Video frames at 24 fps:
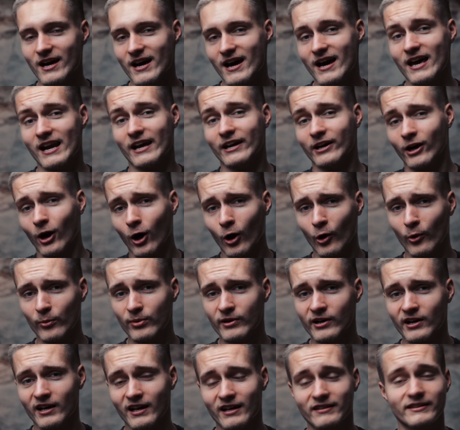and I
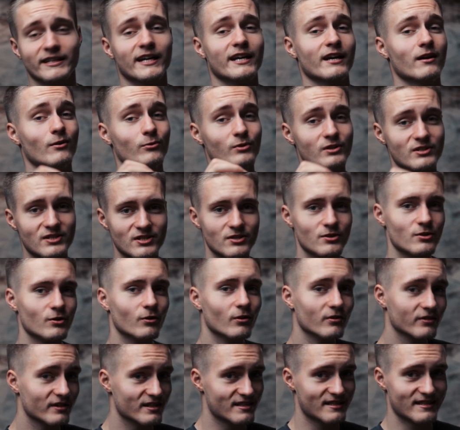hope that I will see you
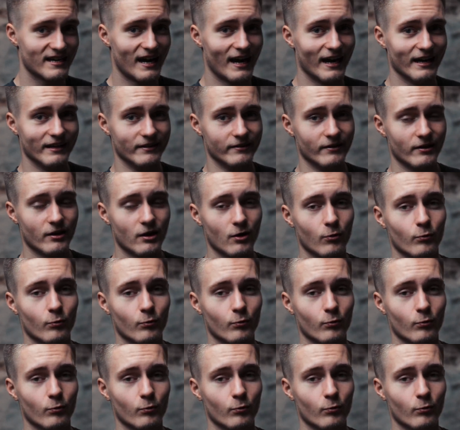on the side,